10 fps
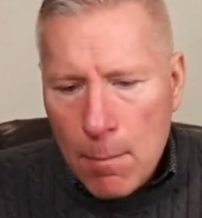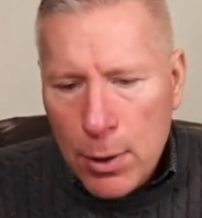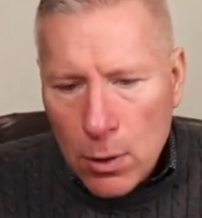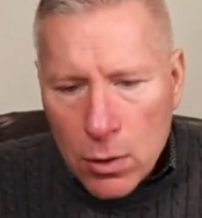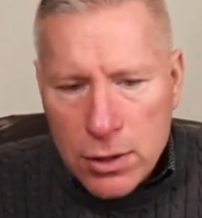
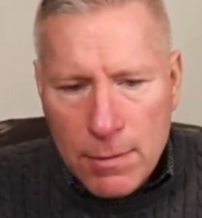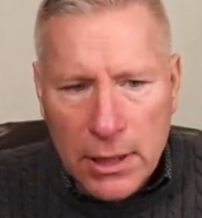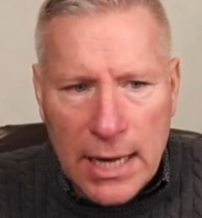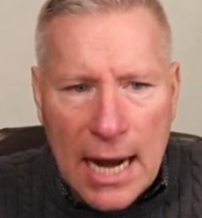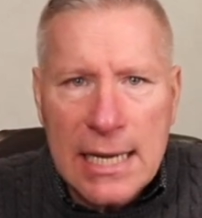But
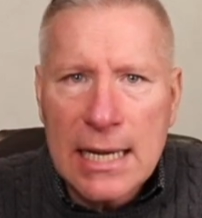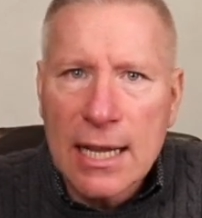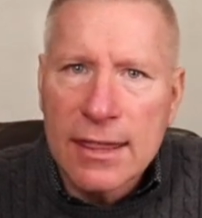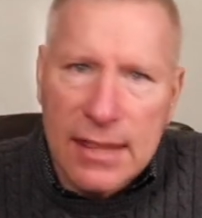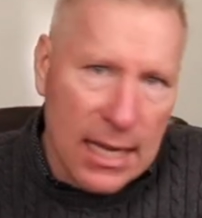ultimately, I need a
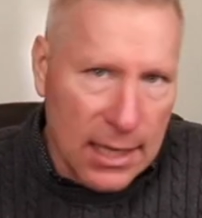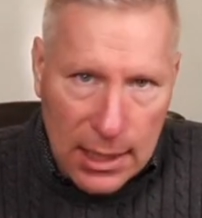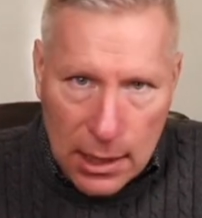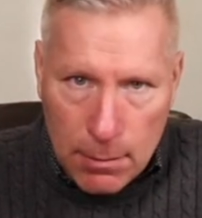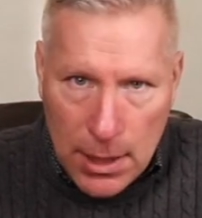
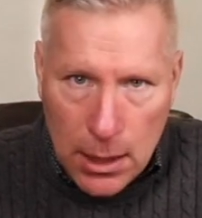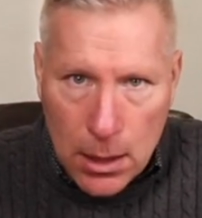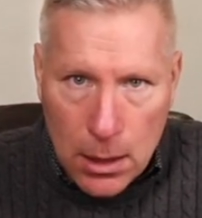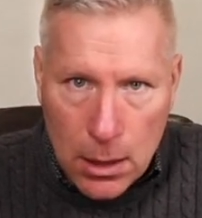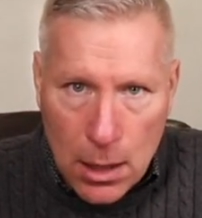thinking enemy.
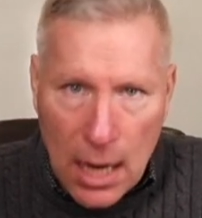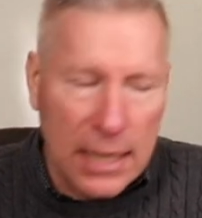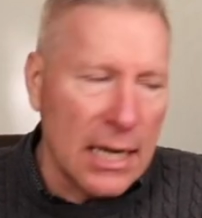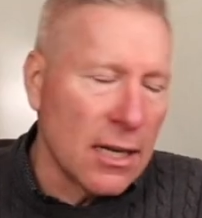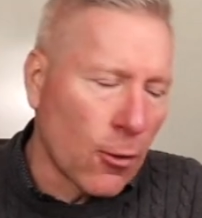I
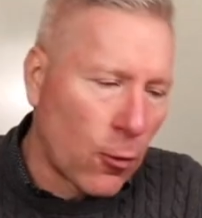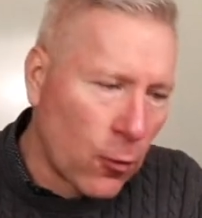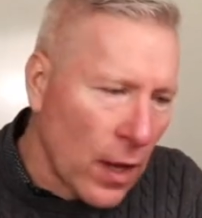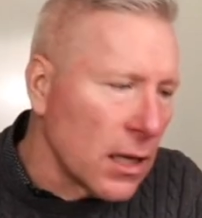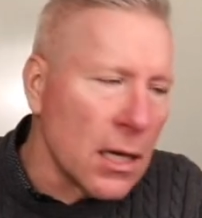need a
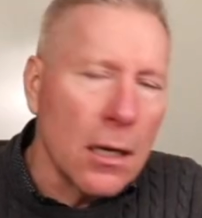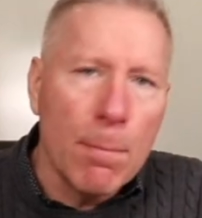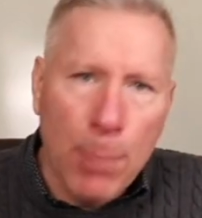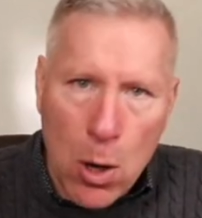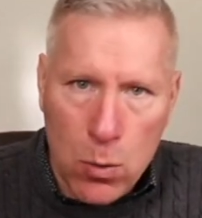thinking
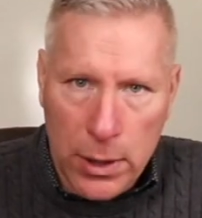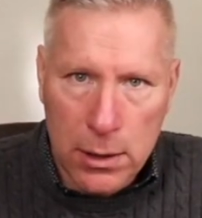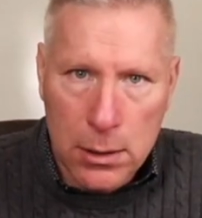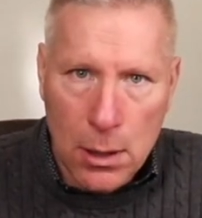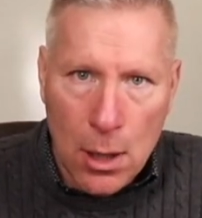opponent
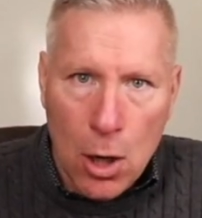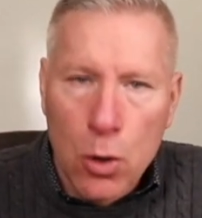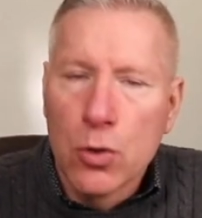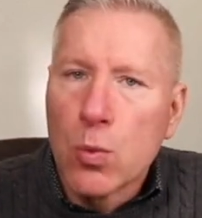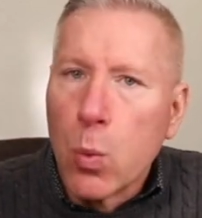
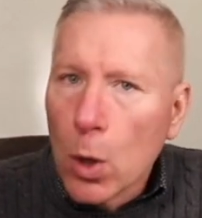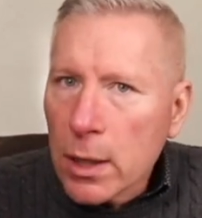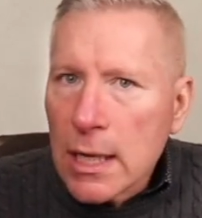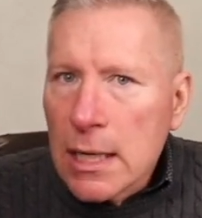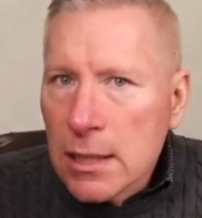who's
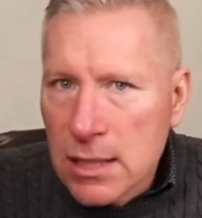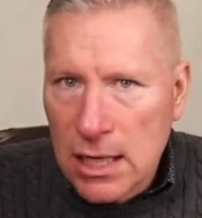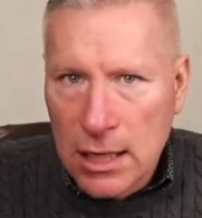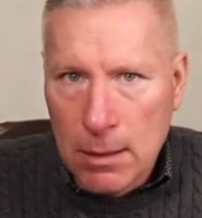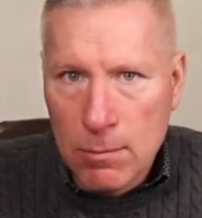working in
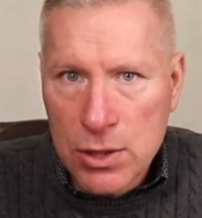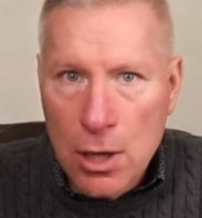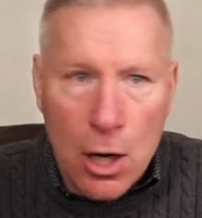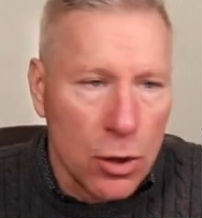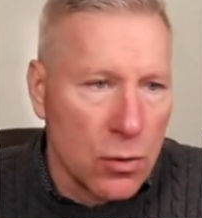teams
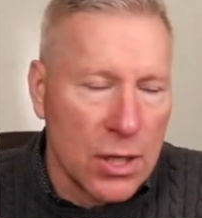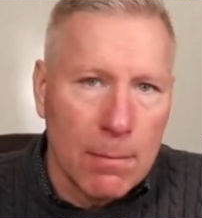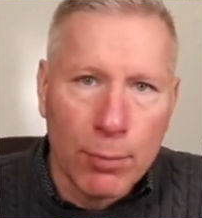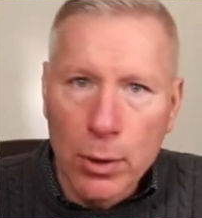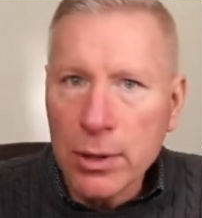
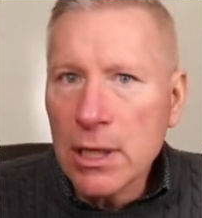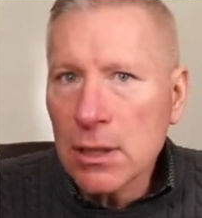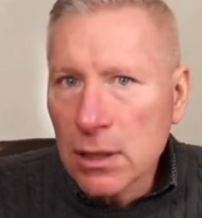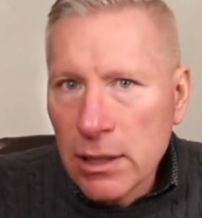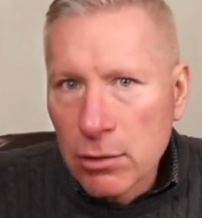using
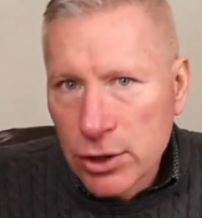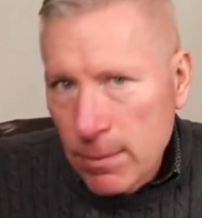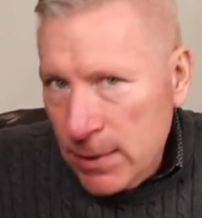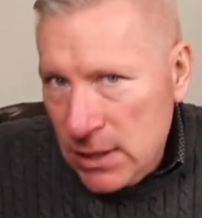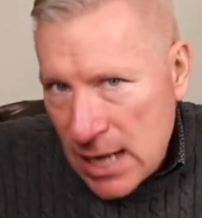brilliant
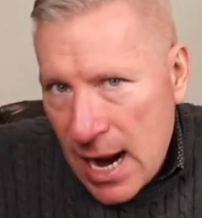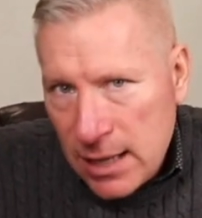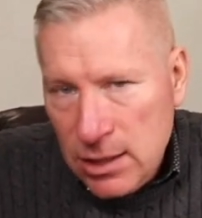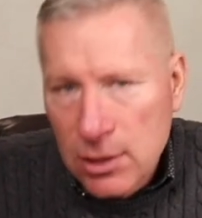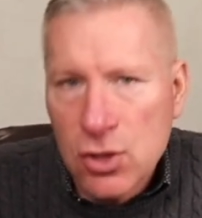leadership and
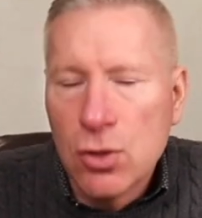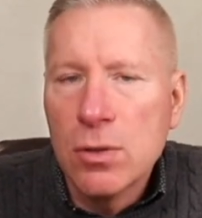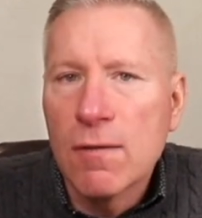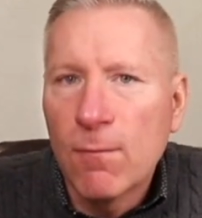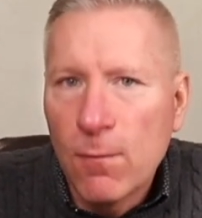tactics to
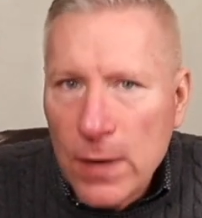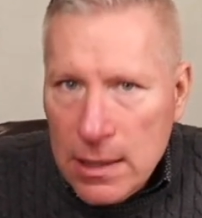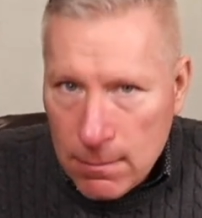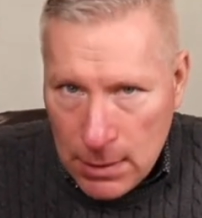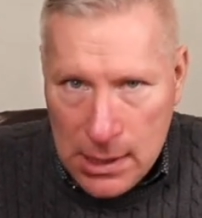
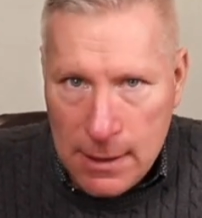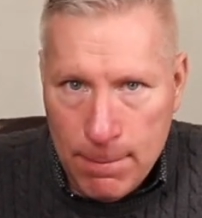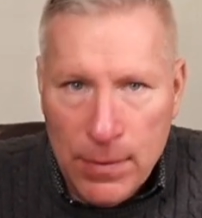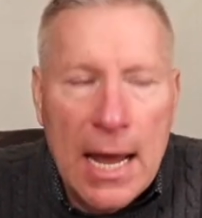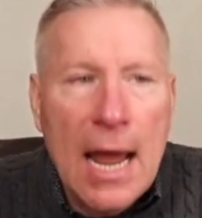defeat me.
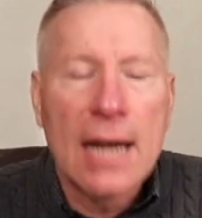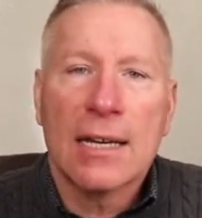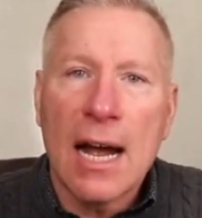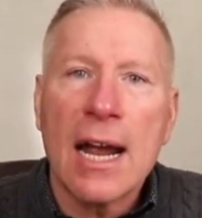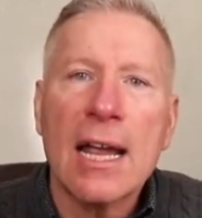And
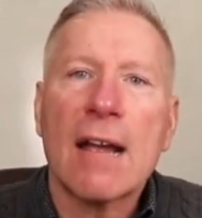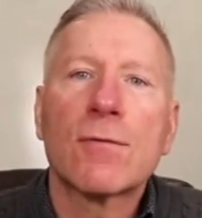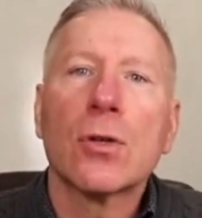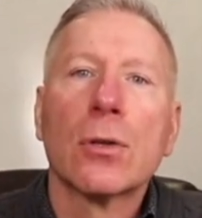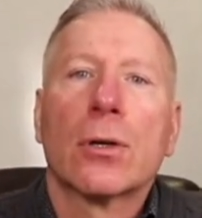I
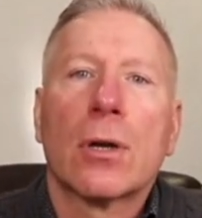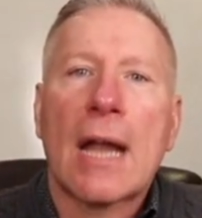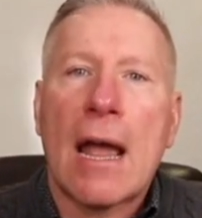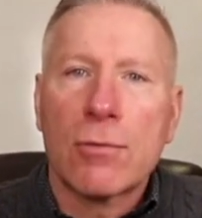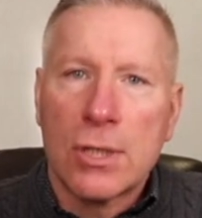have to learn
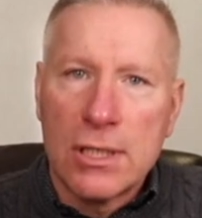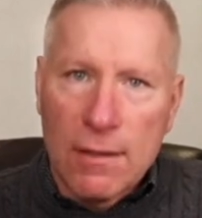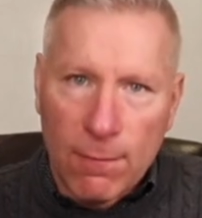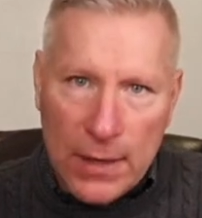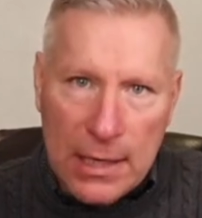how to
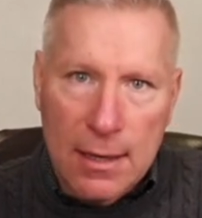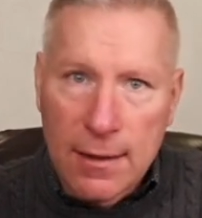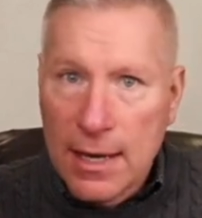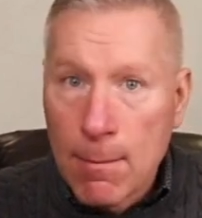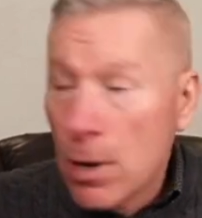defeat
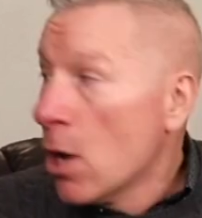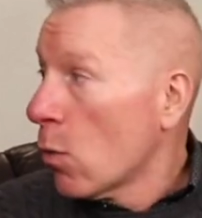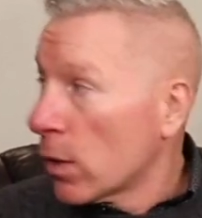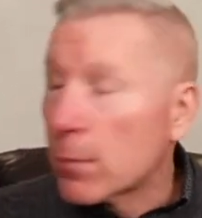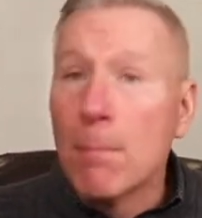them
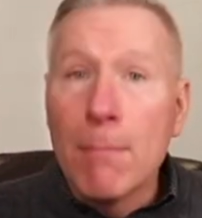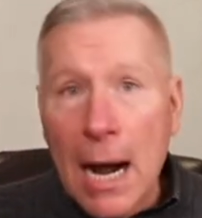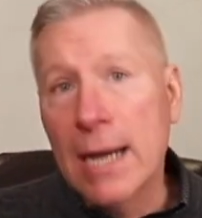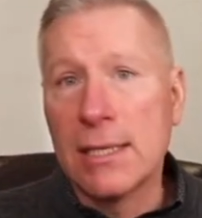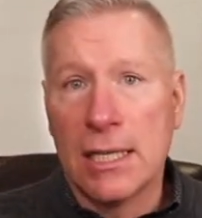with
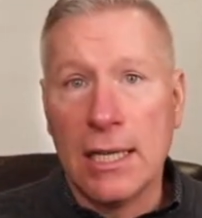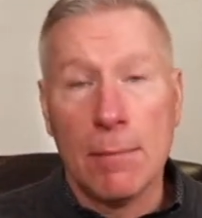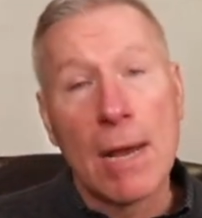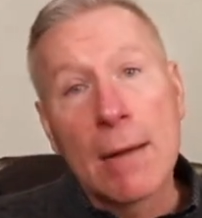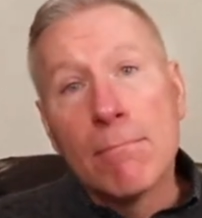my
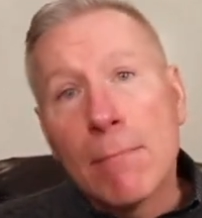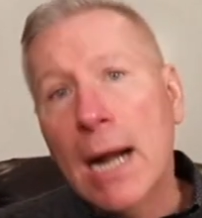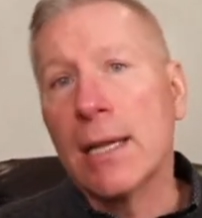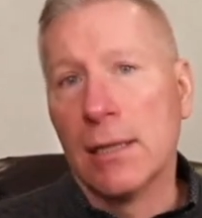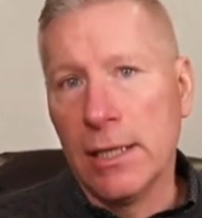team and
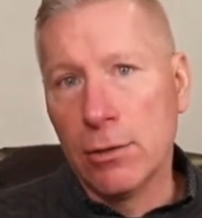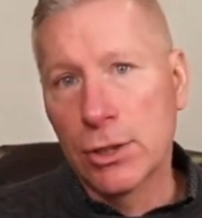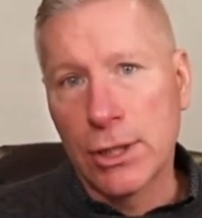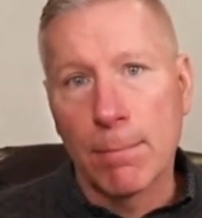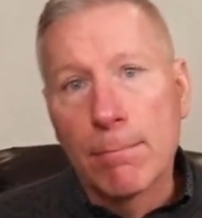my
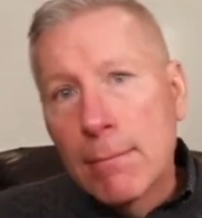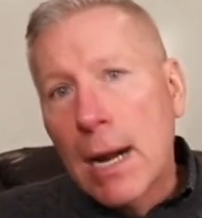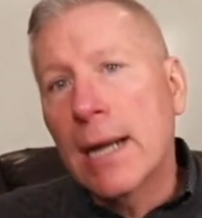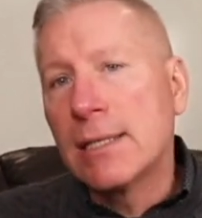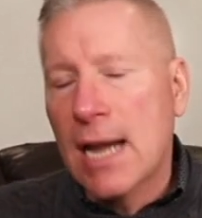leadership,
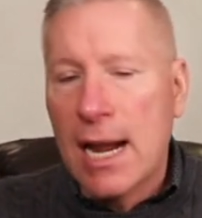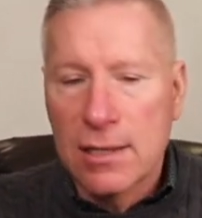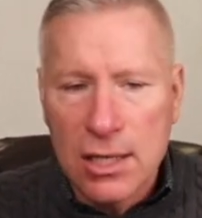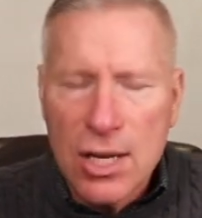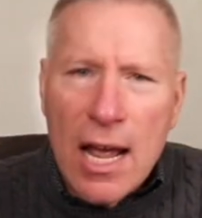my
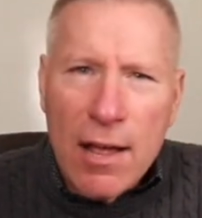tactics.